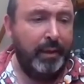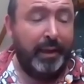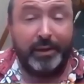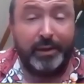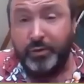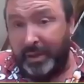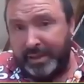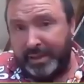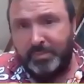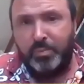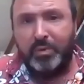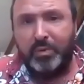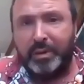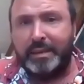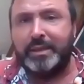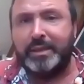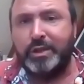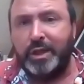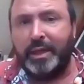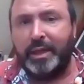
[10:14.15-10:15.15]
and transport
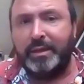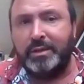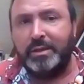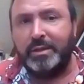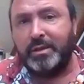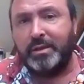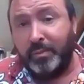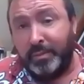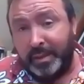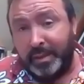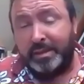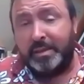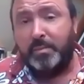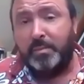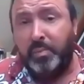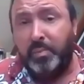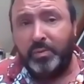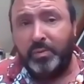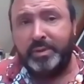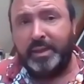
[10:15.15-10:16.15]
interchange and so on, that's
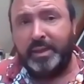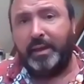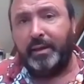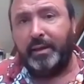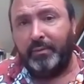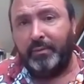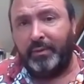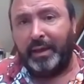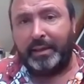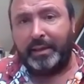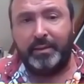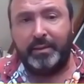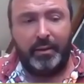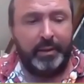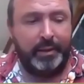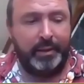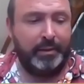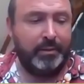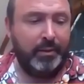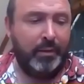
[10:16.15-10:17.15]
supporting that
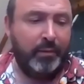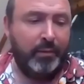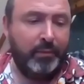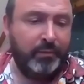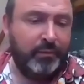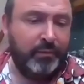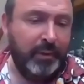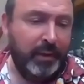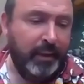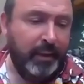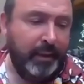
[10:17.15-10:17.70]
kind of